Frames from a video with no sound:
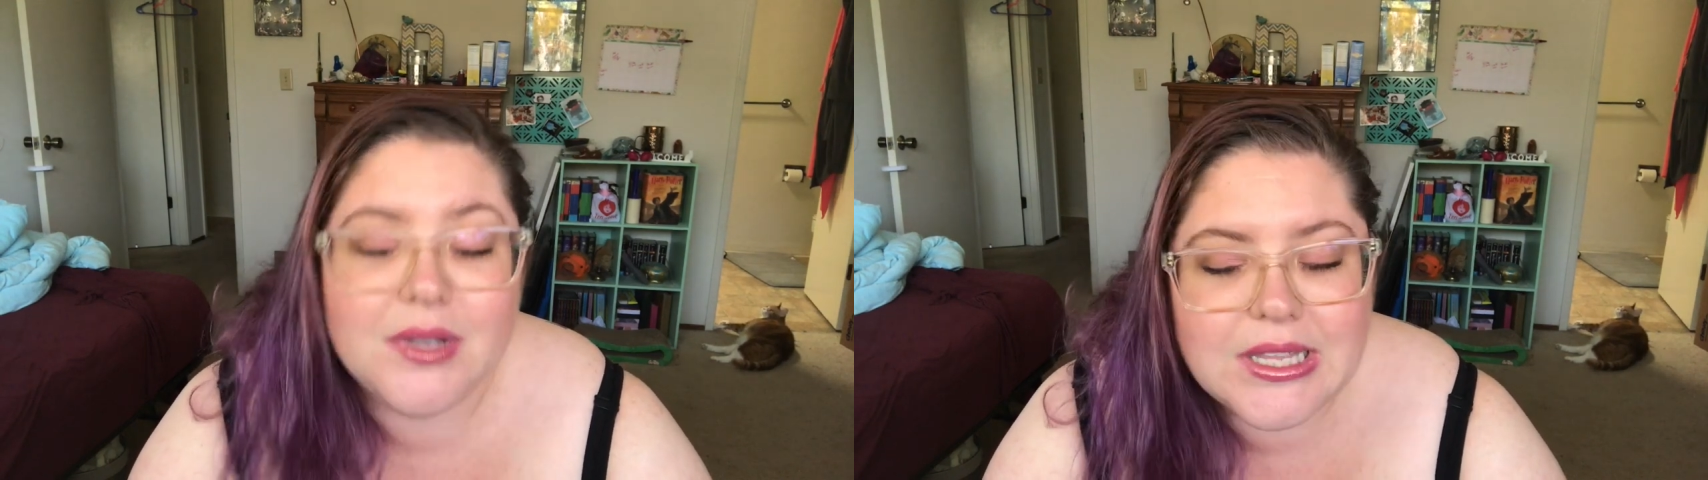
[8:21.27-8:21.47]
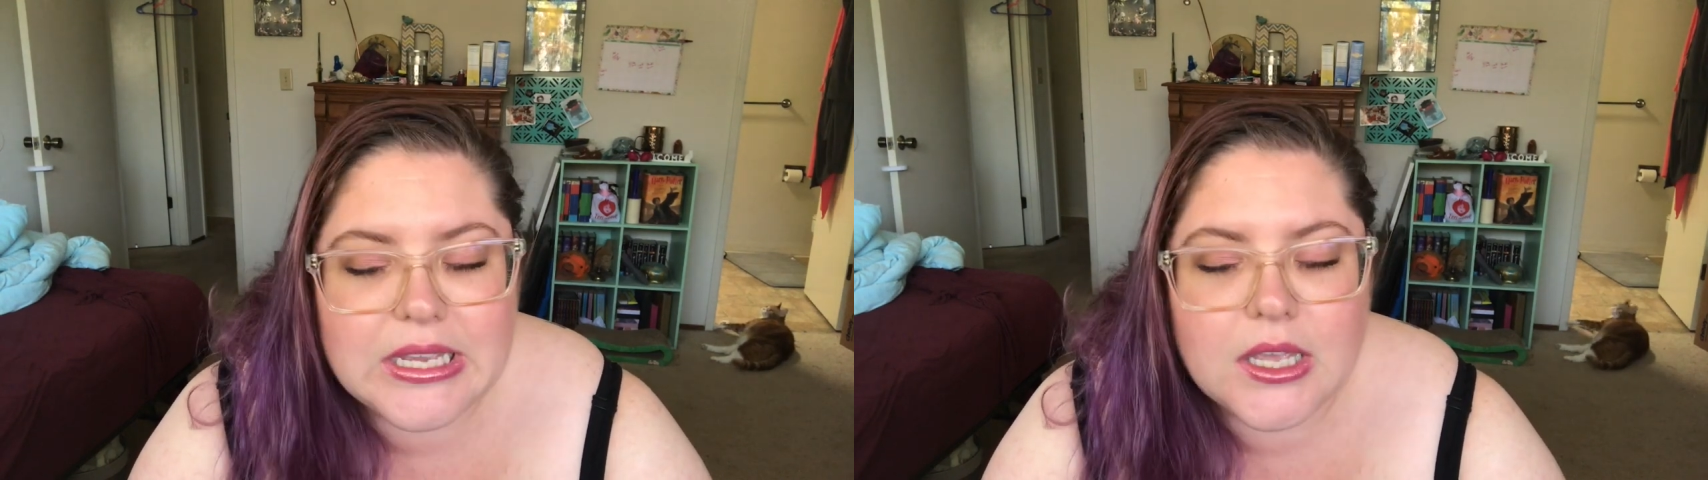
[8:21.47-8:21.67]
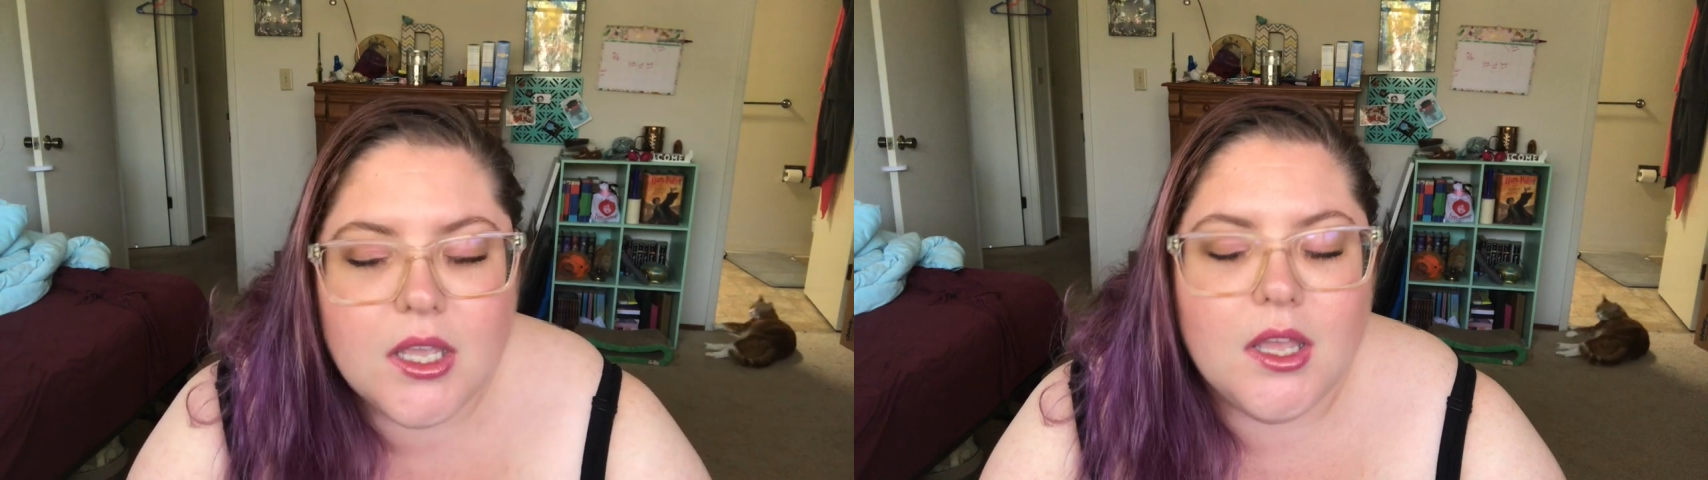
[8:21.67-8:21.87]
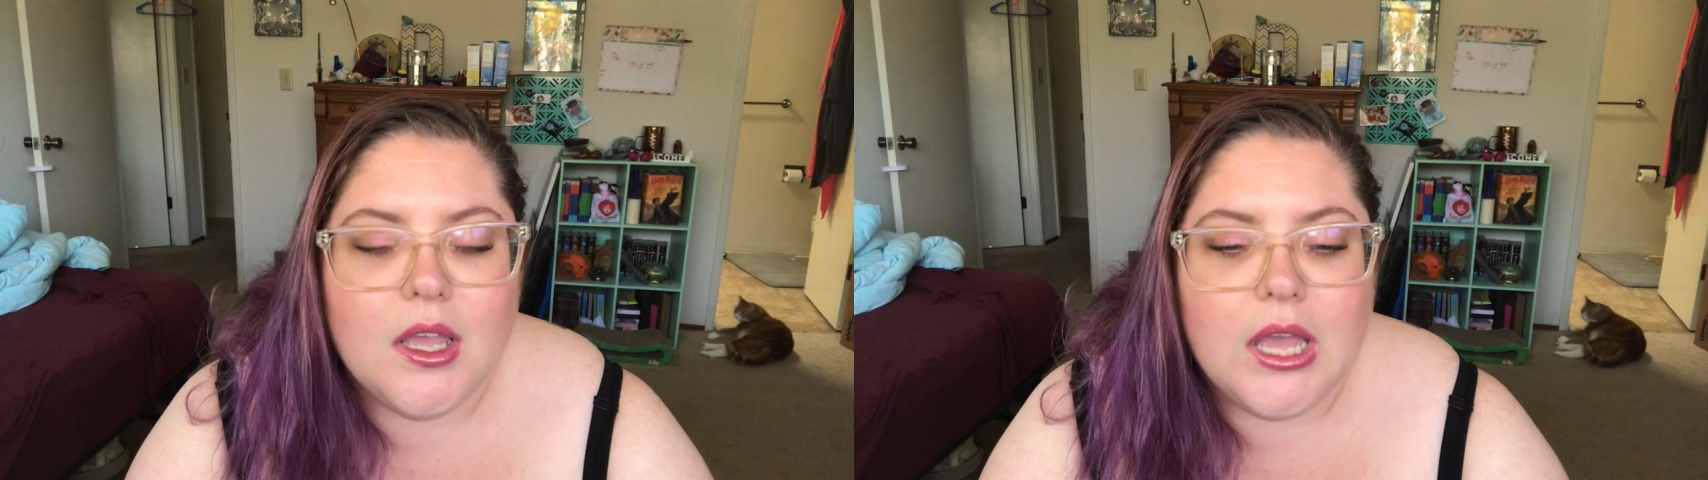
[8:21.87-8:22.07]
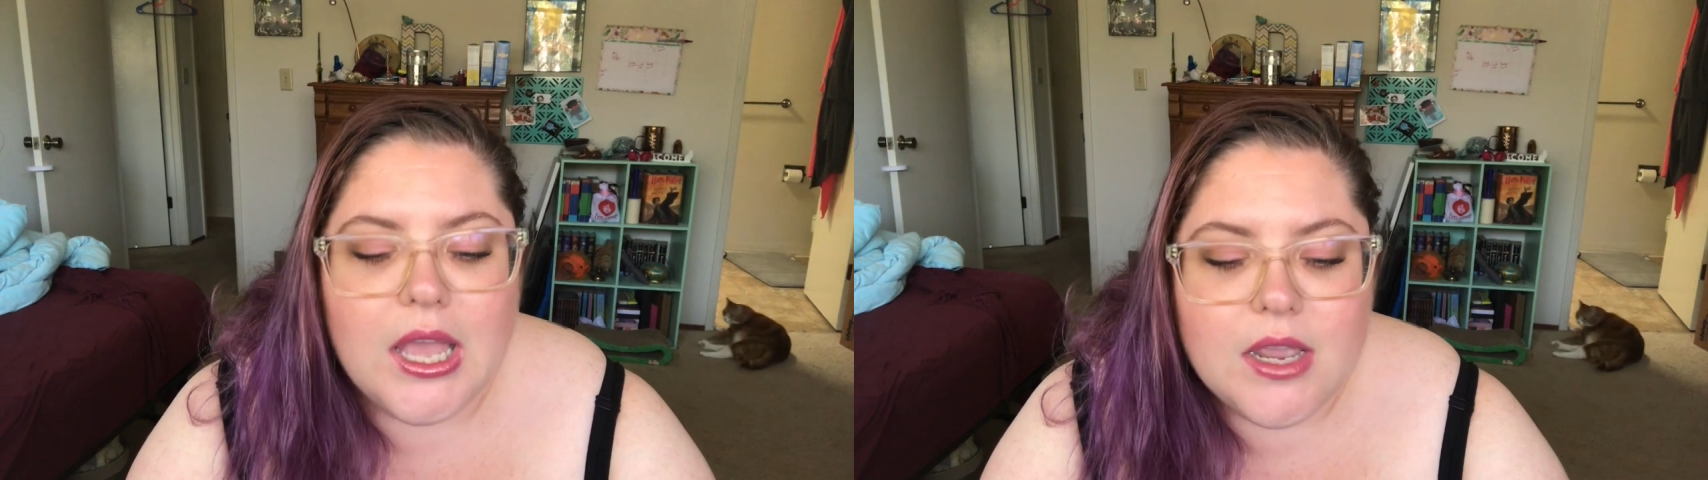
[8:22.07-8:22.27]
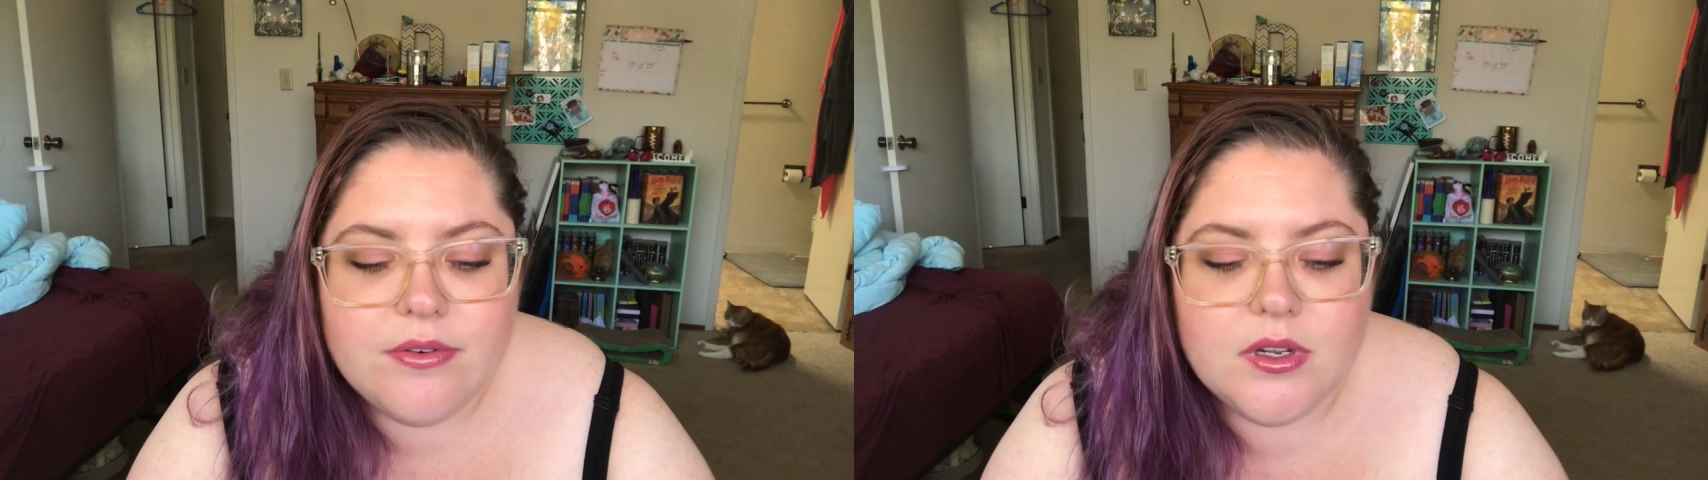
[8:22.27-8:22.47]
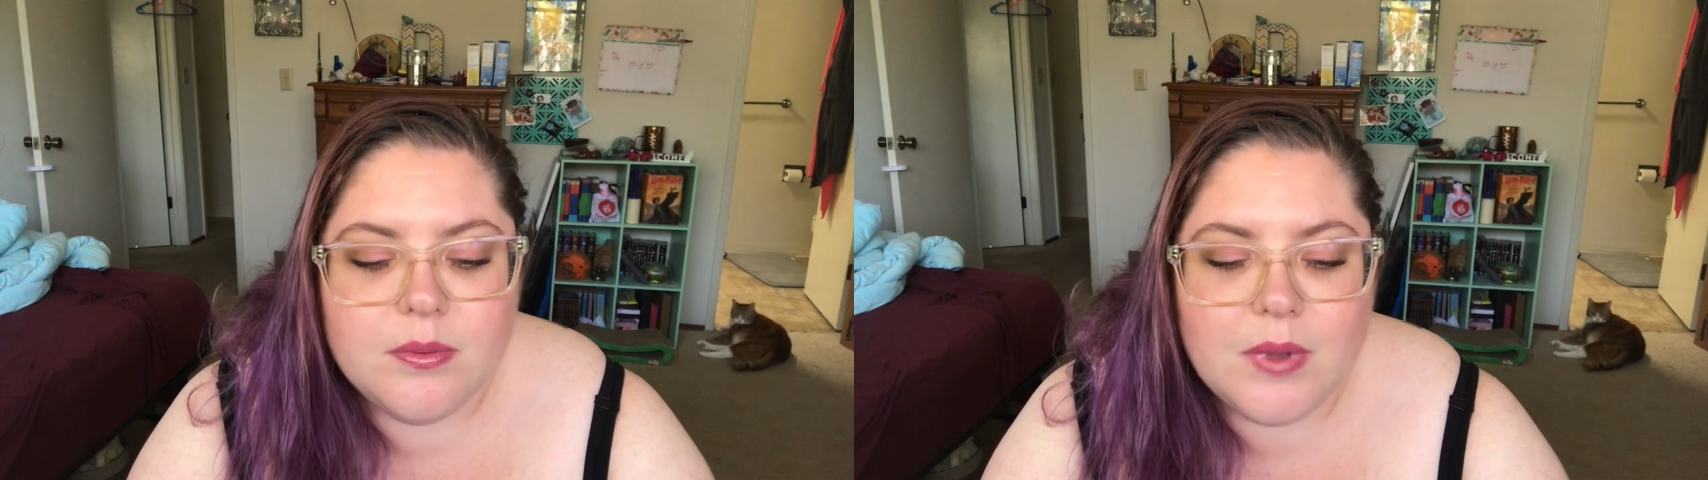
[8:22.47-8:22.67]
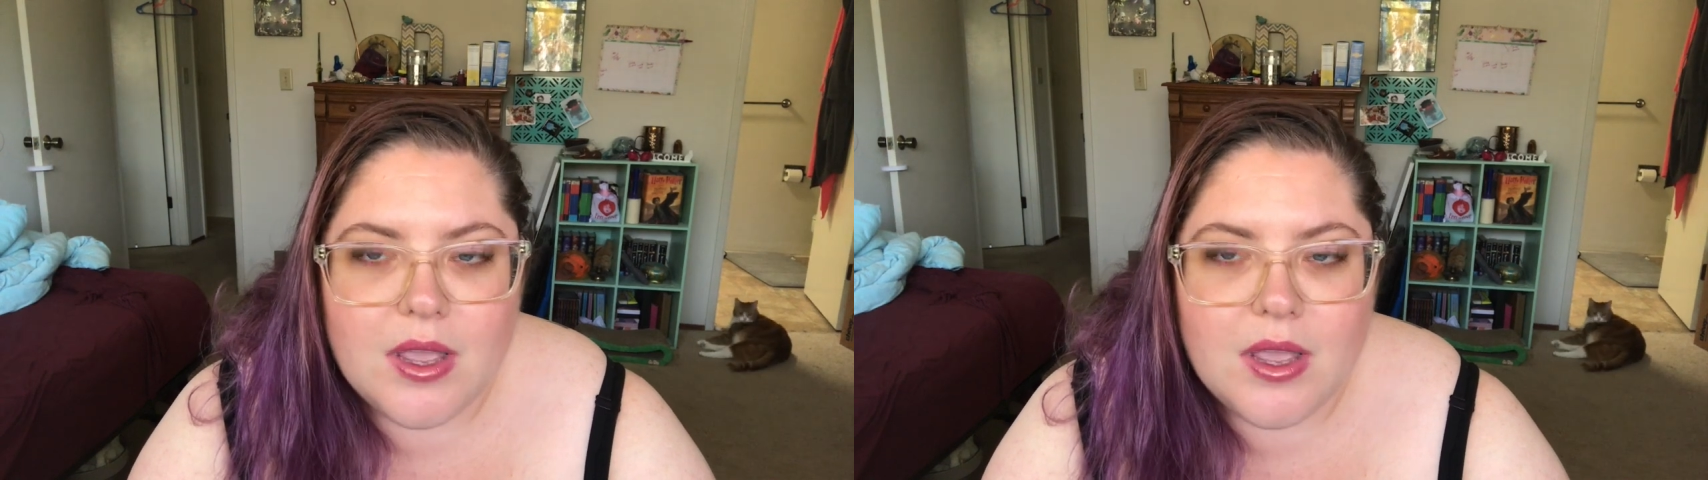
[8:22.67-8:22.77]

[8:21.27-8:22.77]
but like every